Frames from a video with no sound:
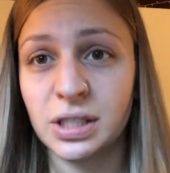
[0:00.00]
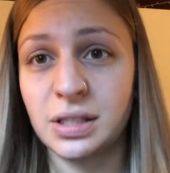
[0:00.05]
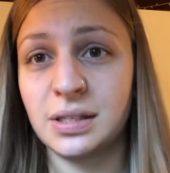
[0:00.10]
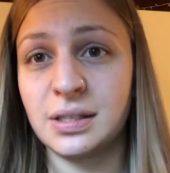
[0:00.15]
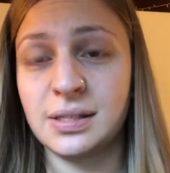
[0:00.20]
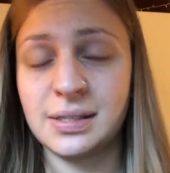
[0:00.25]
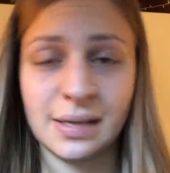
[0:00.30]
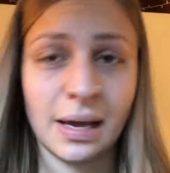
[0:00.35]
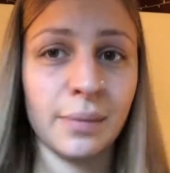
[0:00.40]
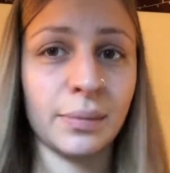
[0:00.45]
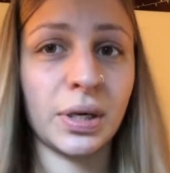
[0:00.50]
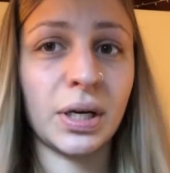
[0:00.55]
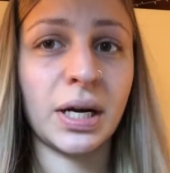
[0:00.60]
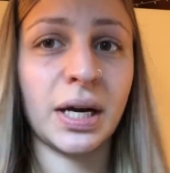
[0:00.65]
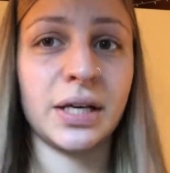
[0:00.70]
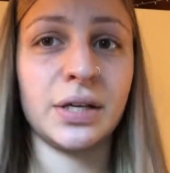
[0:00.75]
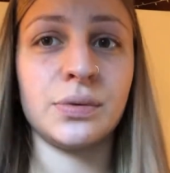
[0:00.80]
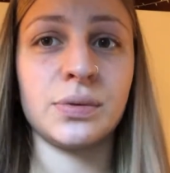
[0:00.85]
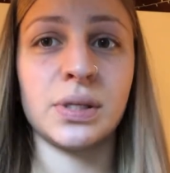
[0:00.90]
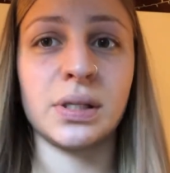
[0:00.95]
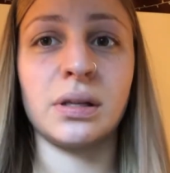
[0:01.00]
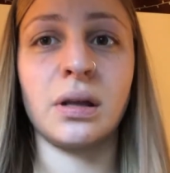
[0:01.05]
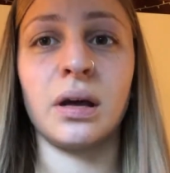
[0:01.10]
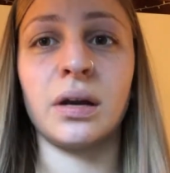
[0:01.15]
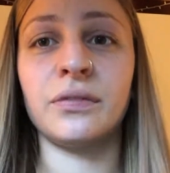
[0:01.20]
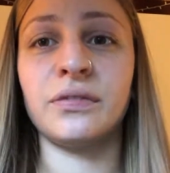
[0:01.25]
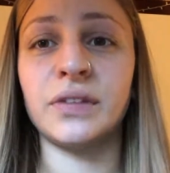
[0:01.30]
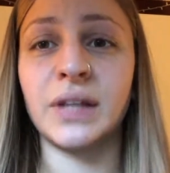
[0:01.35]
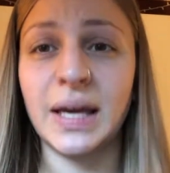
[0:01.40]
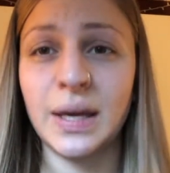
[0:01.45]
In the summer, I use a
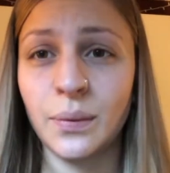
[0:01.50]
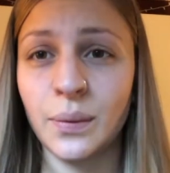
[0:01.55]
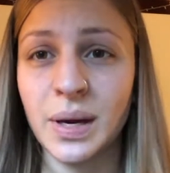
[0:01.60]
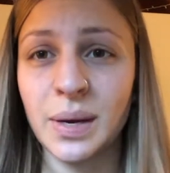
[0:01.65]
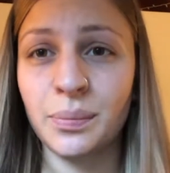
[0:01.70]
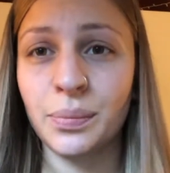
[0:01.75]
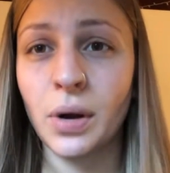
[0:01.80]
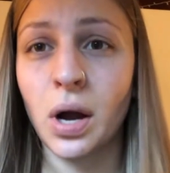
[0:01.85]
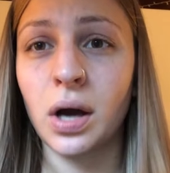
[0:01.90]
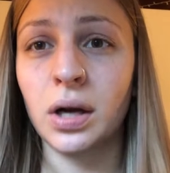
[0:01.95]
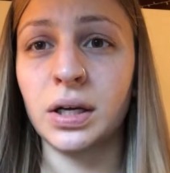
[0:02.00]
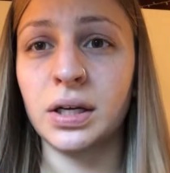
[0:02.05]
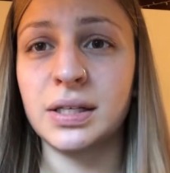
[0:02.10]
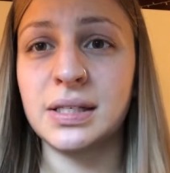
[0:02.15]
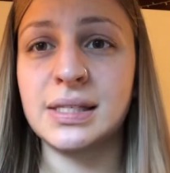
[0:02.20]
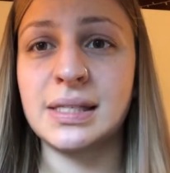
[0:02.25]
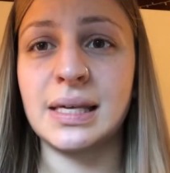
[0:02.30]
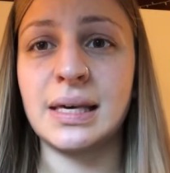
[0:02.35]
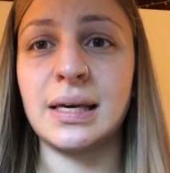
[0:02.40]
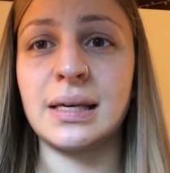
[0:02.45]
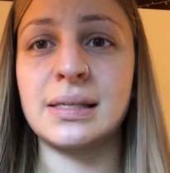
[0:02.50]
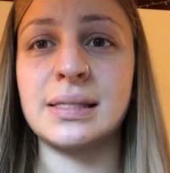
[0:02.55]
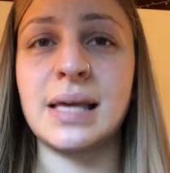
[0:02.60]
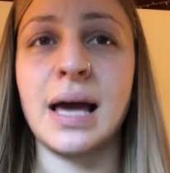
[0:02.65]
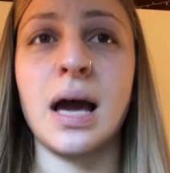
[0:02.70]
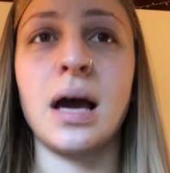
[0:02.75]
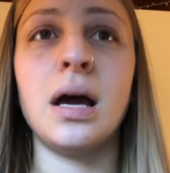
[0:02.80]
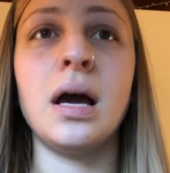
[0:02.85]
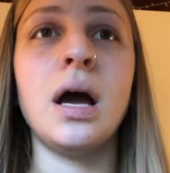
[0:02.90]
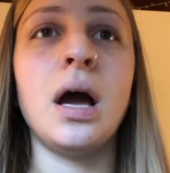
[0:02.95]
lot of lightweight products, things
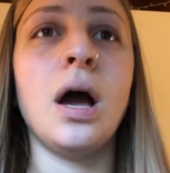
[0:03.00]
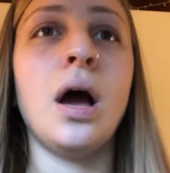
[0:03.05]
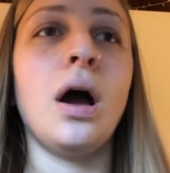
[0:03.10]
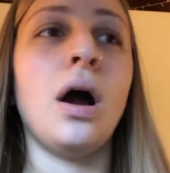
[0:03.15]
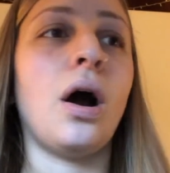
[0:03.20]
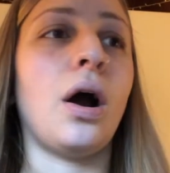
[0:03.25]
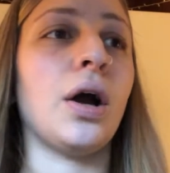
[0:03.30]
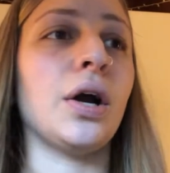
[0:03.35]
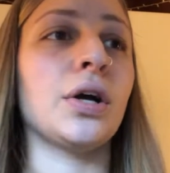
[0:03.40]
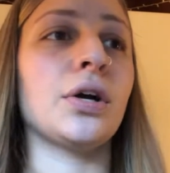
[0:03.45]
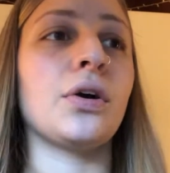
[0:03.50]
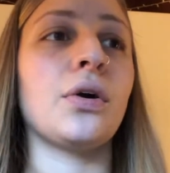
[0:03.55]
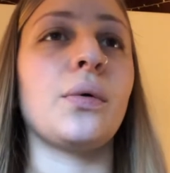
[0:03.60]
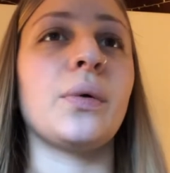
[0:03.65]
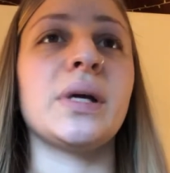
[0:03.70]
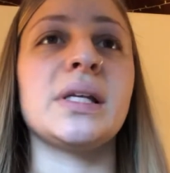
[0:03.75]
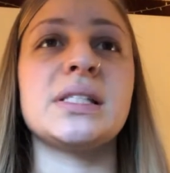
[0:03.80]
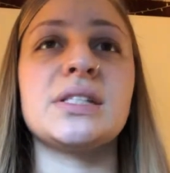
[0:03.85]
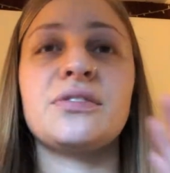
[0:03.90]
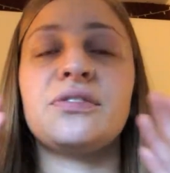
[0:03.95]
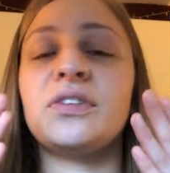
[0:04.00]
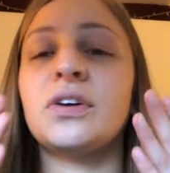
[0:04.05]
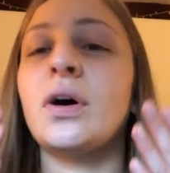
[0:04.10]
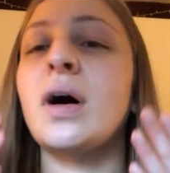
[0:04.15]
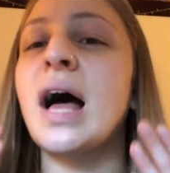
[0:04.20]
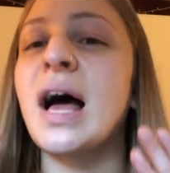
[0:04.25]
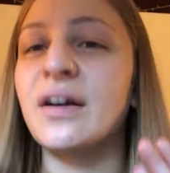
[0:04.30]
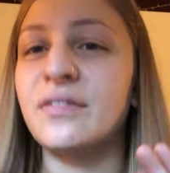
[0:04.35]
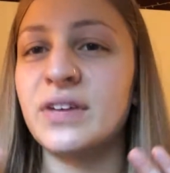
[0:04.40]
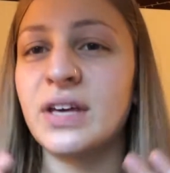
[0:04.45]
that aren't going to feel
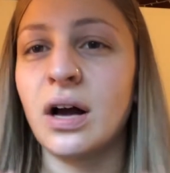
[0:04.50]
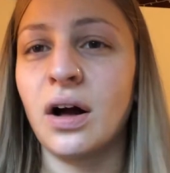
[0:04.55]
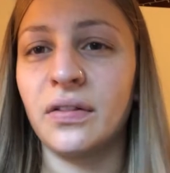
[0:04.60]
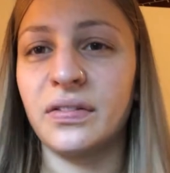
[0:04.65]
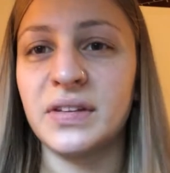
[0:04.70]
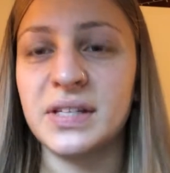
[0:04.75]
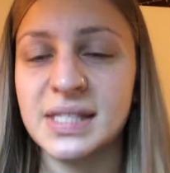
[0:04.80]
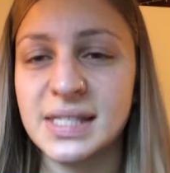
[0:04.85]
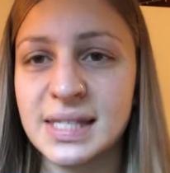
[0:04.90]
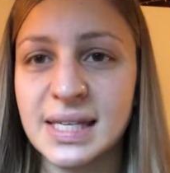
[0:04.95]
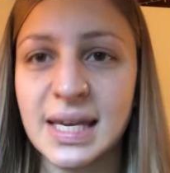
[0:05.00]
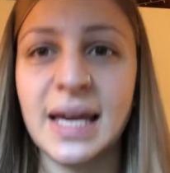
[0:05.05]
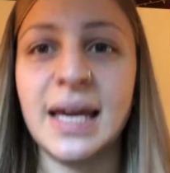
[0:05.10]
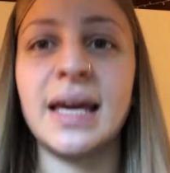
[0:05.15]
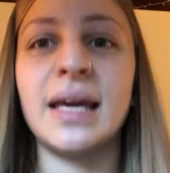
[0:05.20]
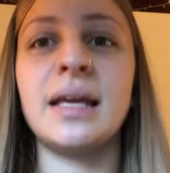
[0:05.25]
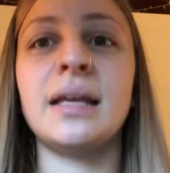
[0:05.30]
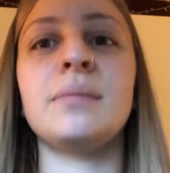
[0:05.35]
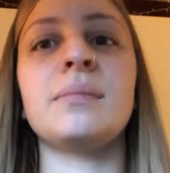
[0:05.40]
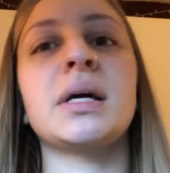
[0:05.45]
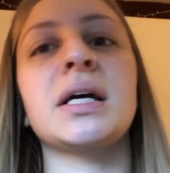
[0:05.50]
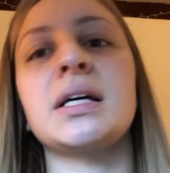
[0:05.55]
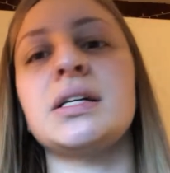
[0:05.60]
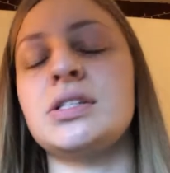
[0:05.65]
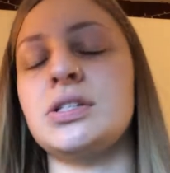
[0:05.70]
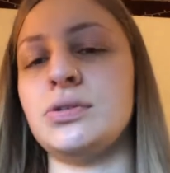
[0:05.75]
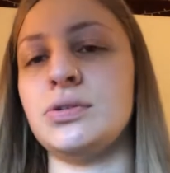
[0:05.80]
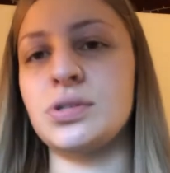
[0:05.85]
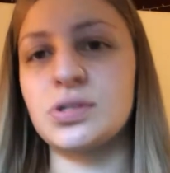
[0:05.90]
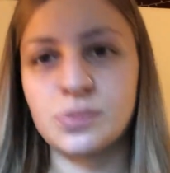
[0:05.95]
heavy on the skin
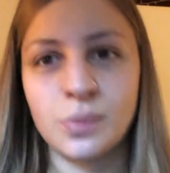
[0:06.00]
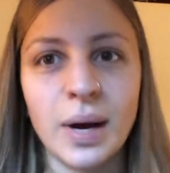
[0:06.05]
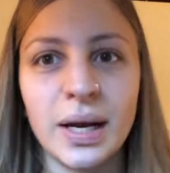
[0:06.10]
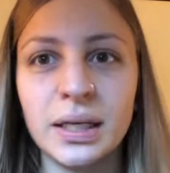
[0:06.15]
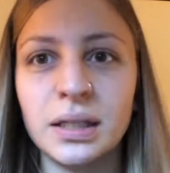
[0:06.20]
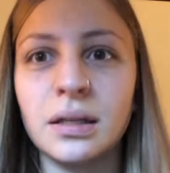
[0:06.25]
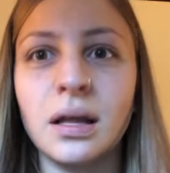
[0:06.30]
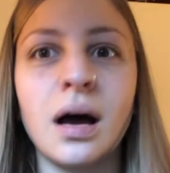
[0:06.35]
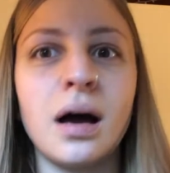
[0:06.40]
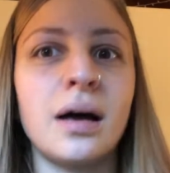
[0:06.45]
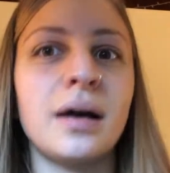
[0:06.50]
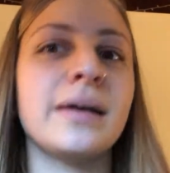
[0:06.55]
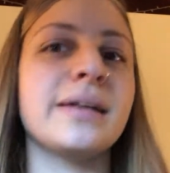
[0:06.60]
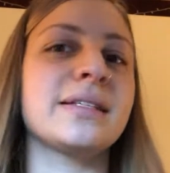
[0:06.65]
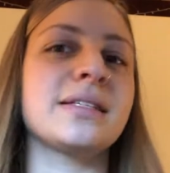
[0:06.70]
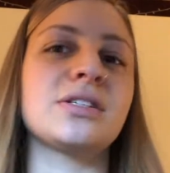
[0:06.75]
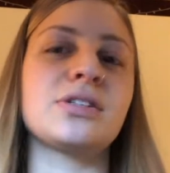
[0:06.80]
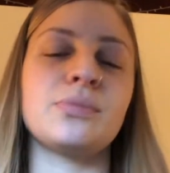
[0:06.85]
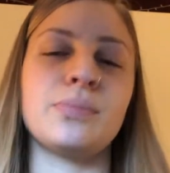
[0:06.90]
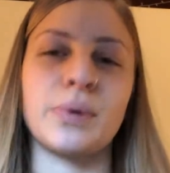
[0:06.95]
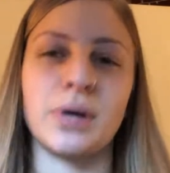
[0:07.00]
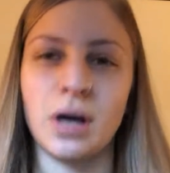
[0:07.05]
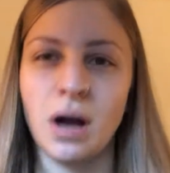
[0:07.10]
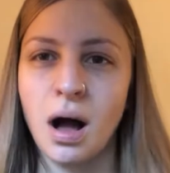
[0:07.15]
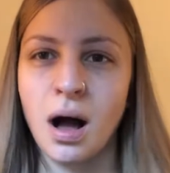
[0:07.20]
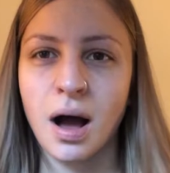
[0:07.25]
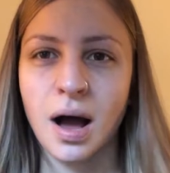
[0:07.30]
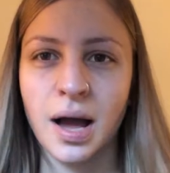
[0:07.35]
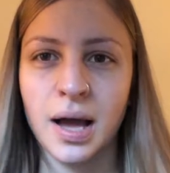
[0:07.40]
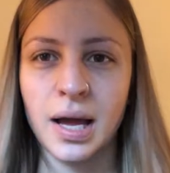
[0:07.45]
because you sweat a lot, it's super
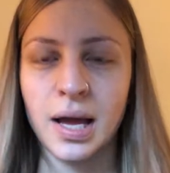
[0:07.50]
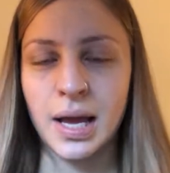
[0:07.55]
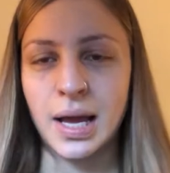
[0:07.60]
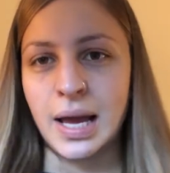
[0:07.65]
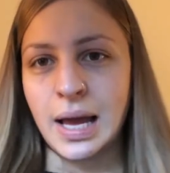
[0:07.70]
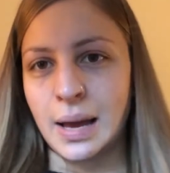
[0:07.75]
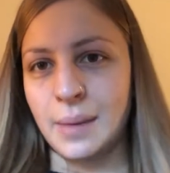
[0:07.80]
hot.